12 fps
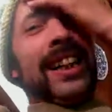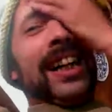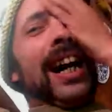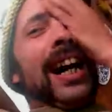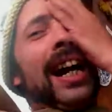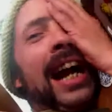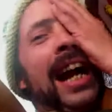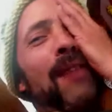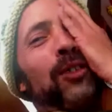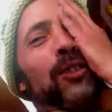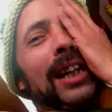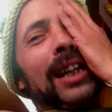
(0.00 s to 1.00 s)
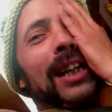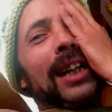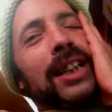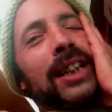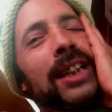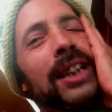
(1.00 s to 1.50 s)
I have one I
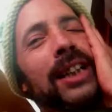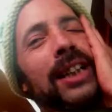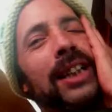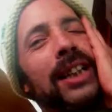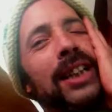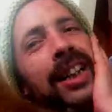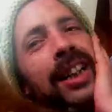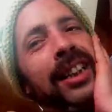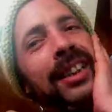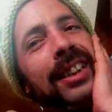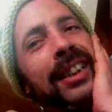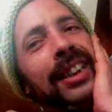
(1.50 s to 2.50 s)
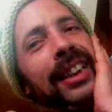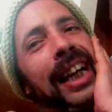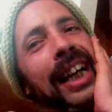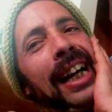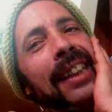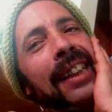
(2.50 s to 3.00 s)
brought to OzCon
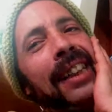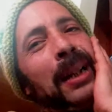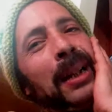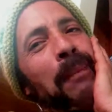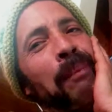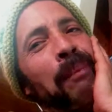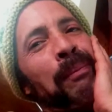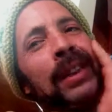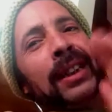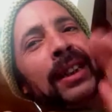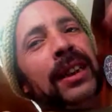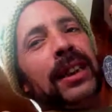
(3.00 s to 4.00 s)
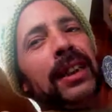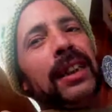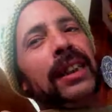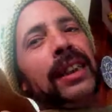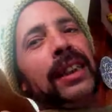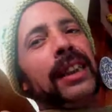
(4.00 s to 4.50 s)
that
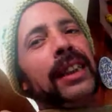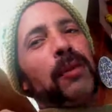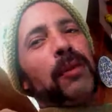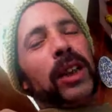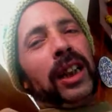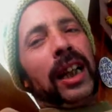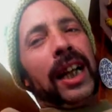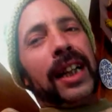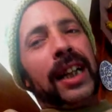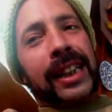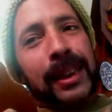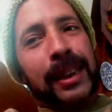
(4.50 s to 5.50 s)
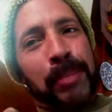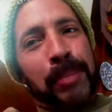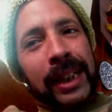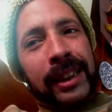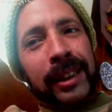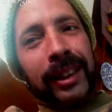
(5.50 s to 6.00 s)
they wouldn't let Nixie
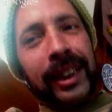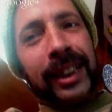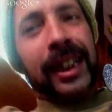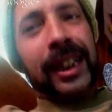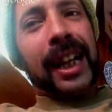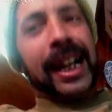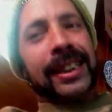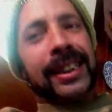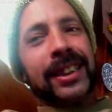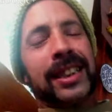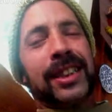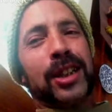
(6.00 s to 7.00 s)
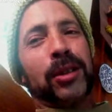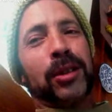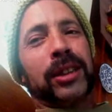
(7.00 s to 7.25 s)
Pixel in, and she joked